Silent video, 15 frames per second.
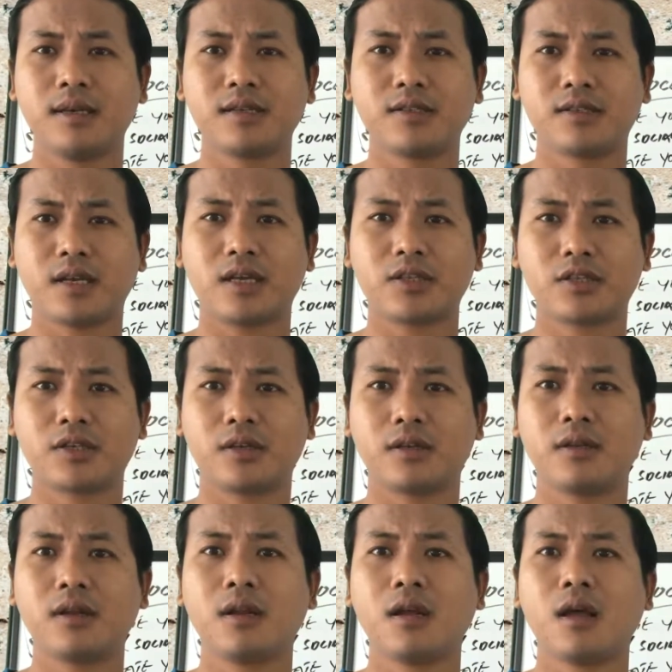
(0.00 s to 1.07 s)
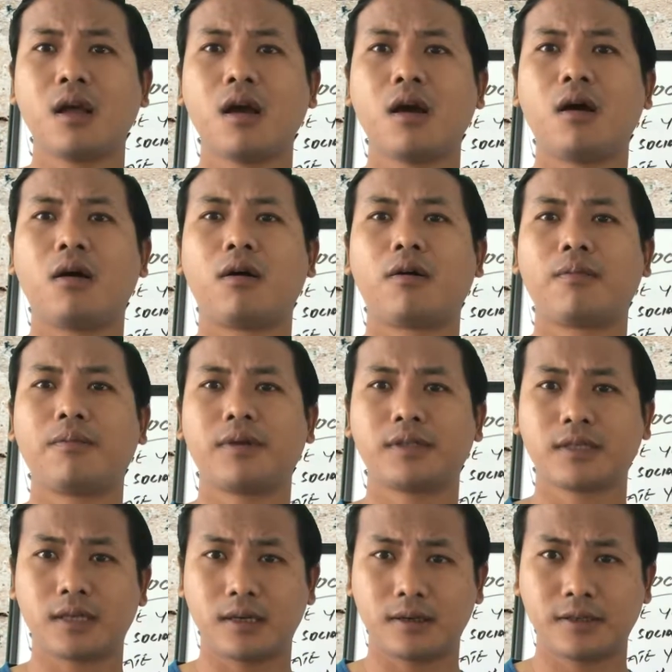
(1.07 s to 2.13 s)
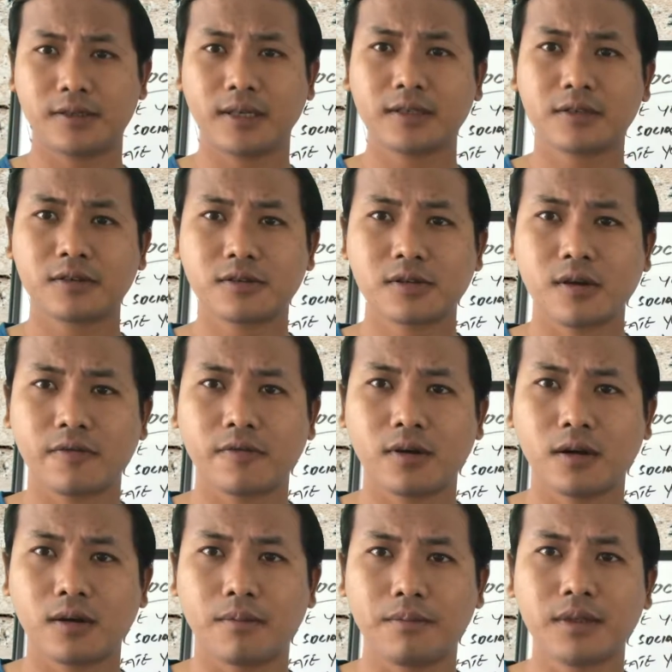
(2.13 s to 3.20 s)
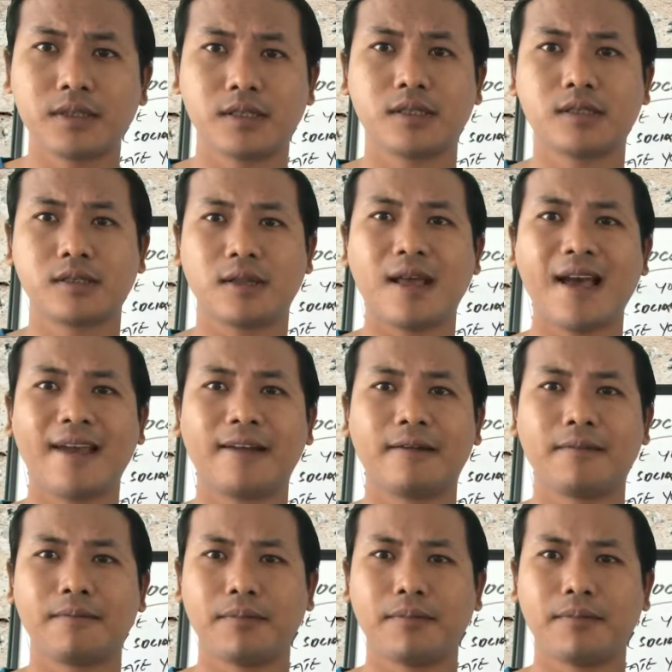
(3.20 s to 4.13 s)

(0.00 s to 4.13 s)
section or particular sectors of business line,